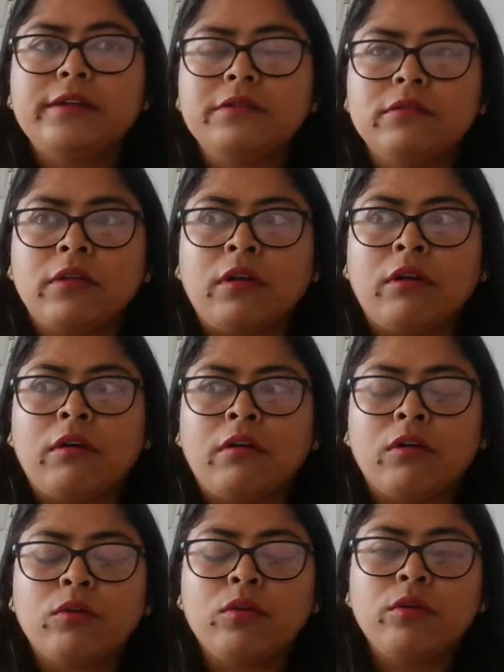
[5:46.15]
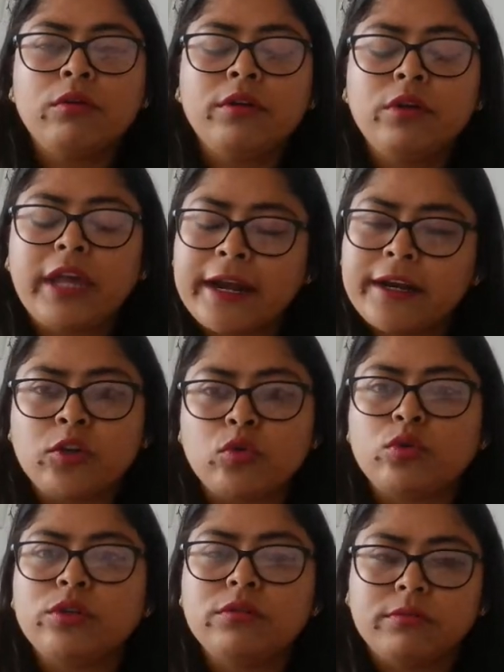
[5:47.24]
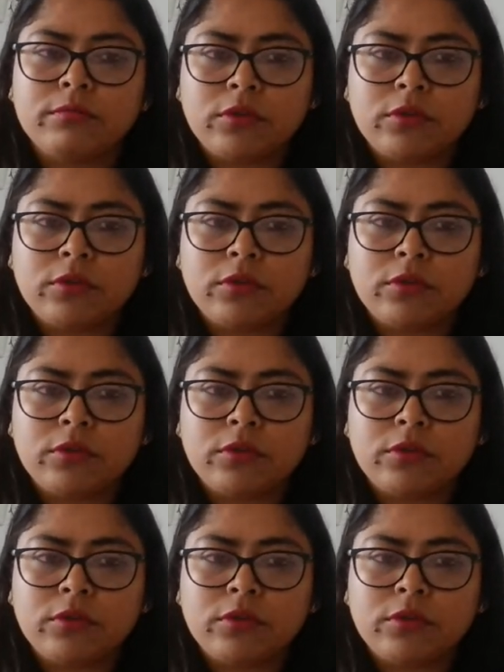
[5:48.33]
will get into